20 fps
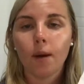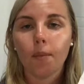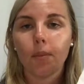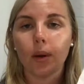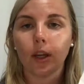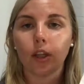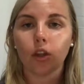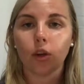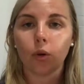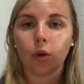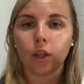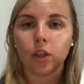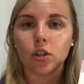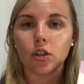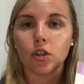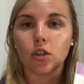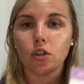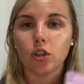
by going to